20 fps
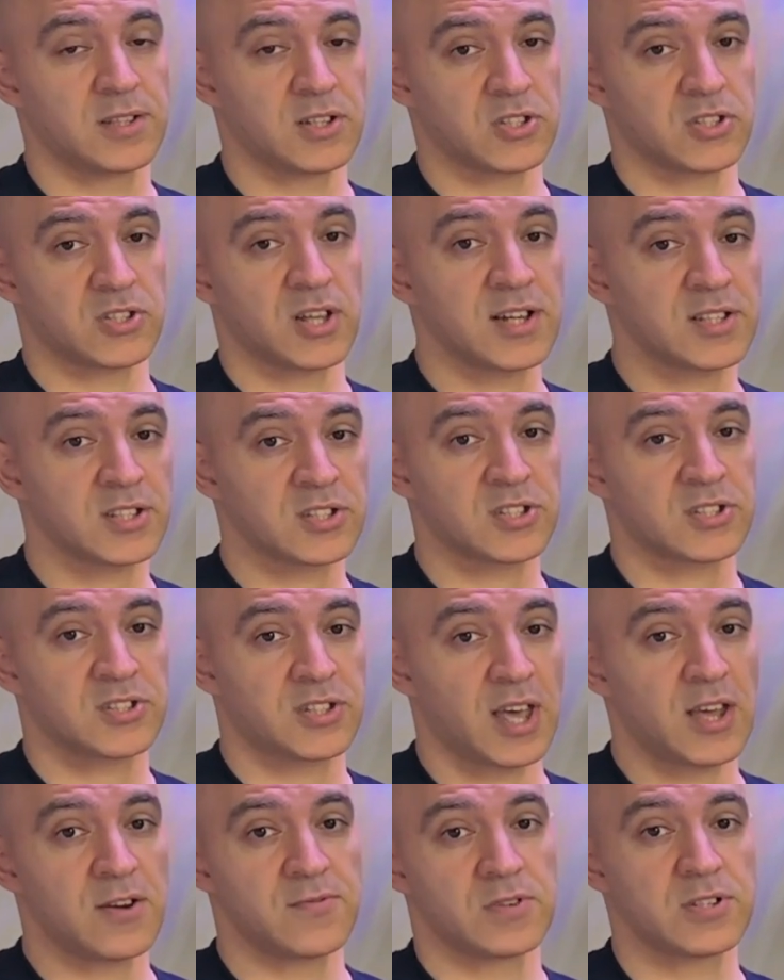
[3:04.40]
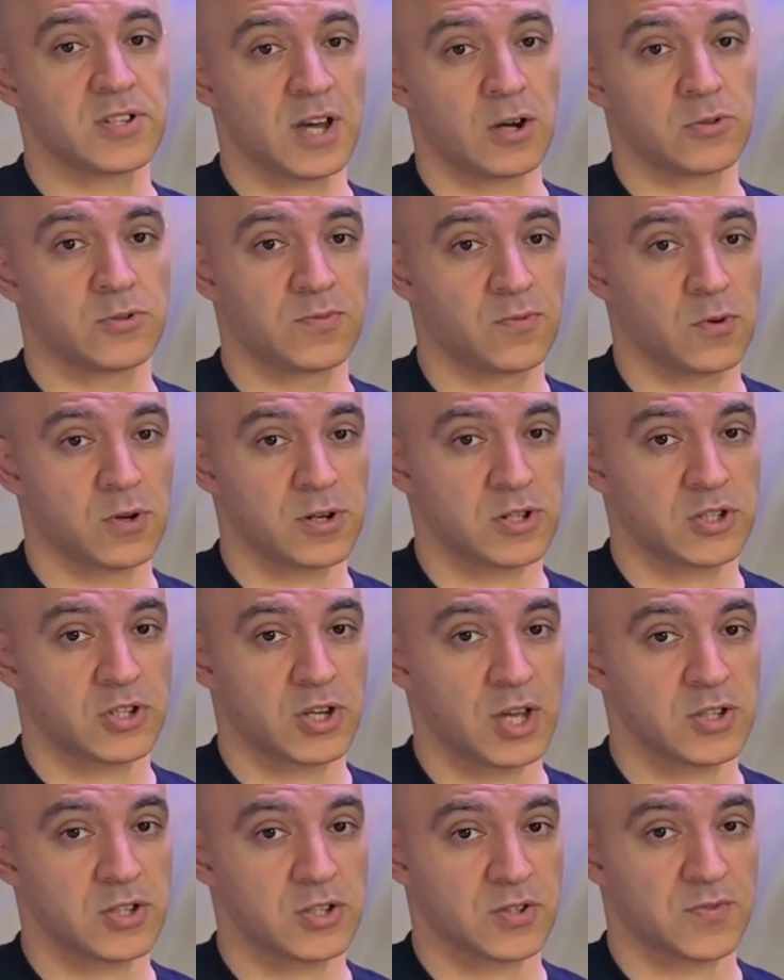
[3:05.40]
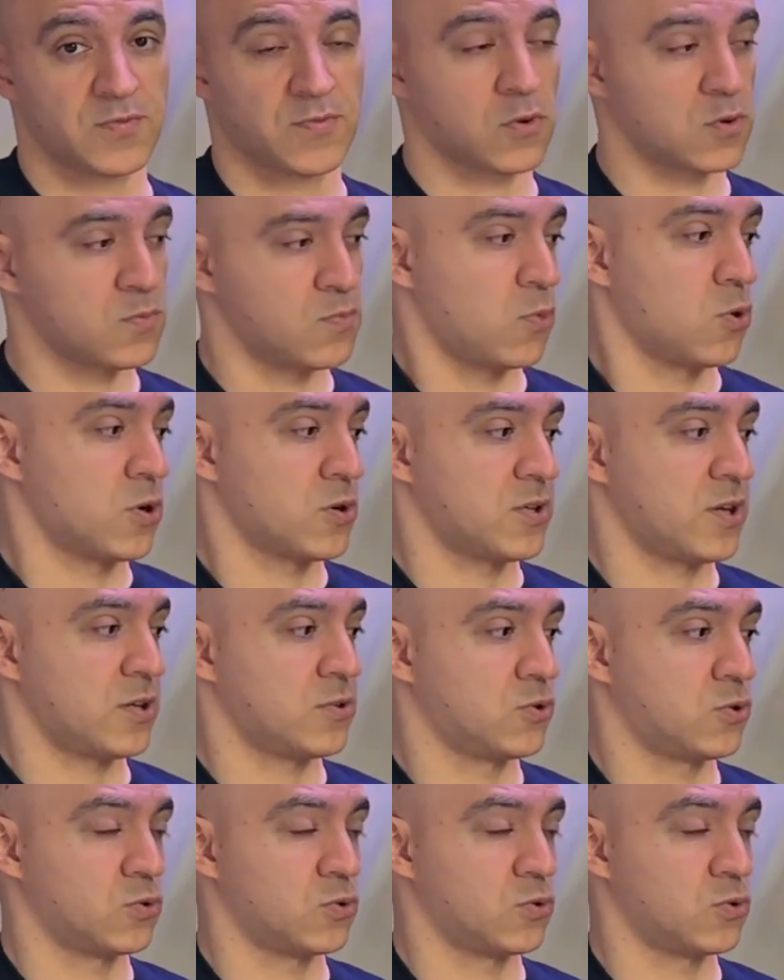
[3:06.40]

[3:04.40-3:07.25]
does not stay without water changes for more than